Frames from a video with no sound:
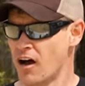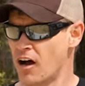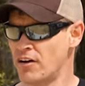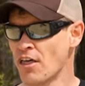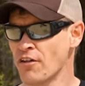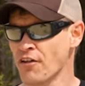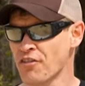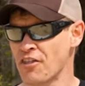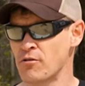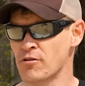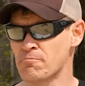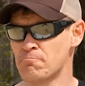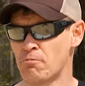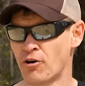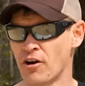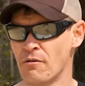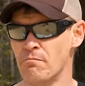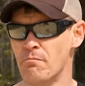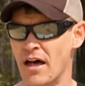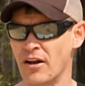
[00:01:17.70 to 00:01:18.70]
Another thing with
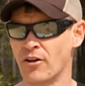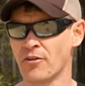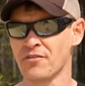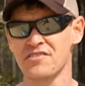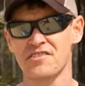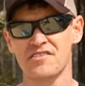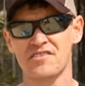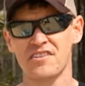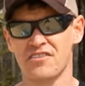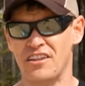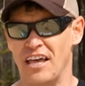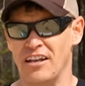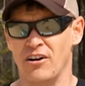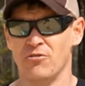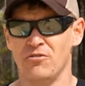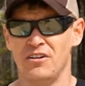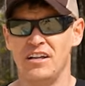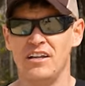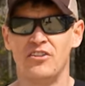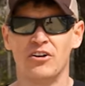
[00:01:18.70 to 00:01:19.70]
burning metals is that they
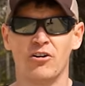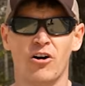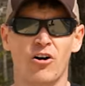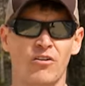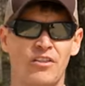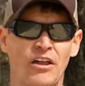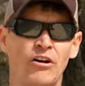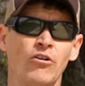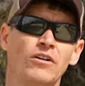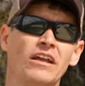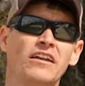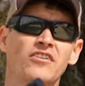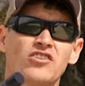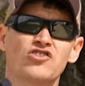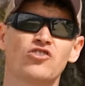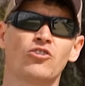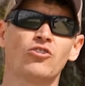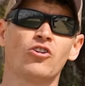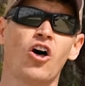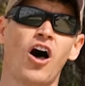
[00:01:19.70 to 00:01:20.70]
don't need
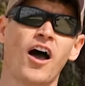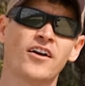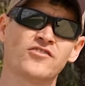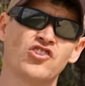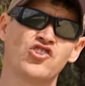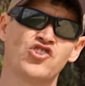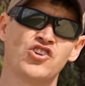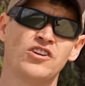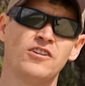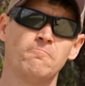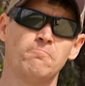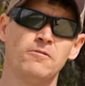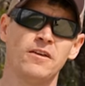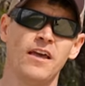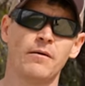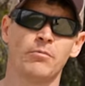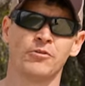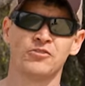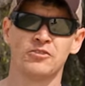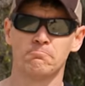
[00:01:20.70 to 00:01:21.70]
external oxygen to be
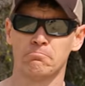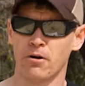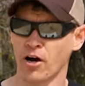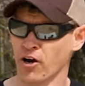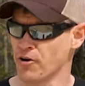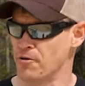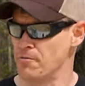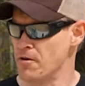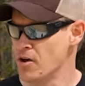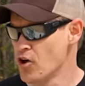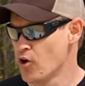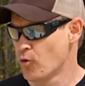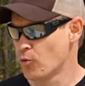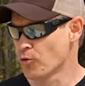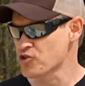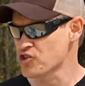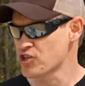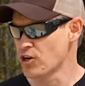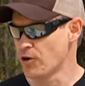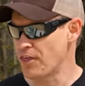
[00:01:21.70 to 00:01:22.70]
able to burn.
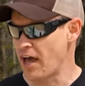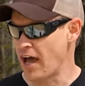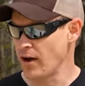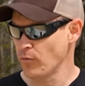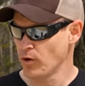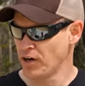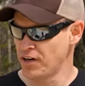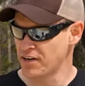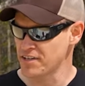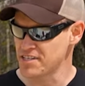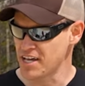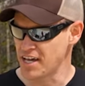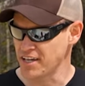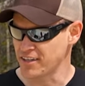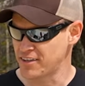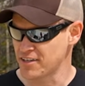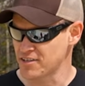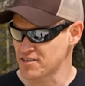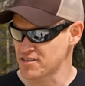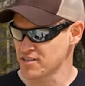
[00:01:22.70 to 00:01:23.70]
We'll show that. We're gonna
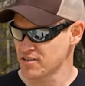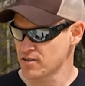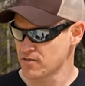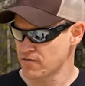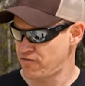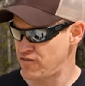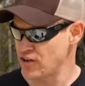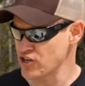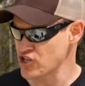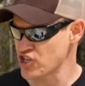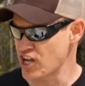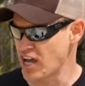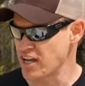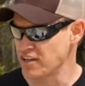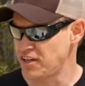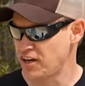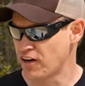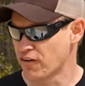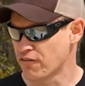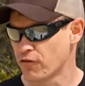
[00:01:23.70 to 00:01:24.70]
take this fish tank
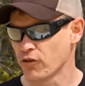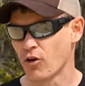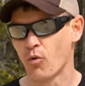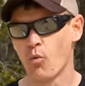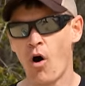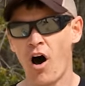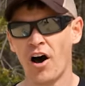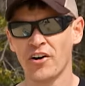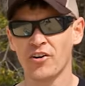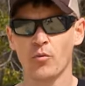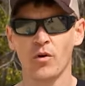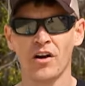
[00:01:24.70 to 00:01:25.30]
here full of water.